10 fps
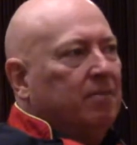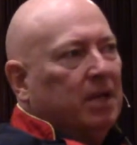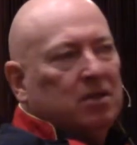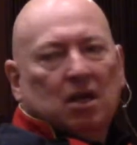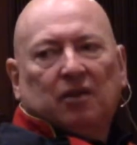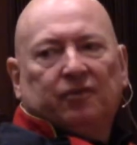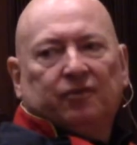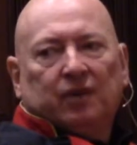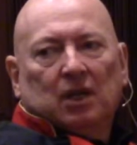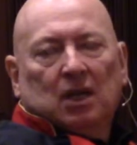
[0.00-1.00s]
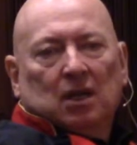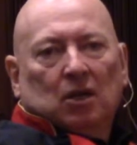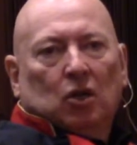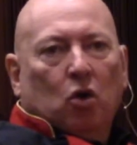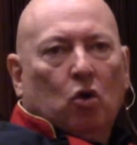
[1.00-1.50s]
myself
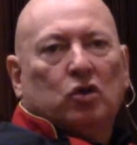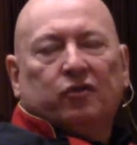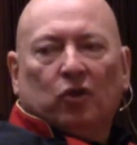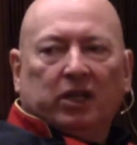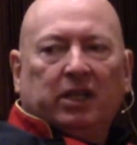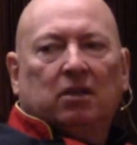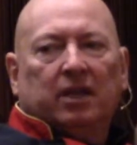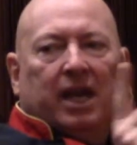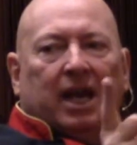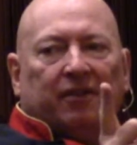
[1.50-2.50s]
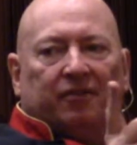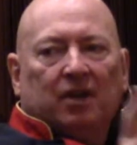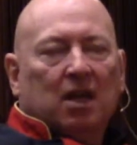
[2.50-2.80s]
closed for a year and a half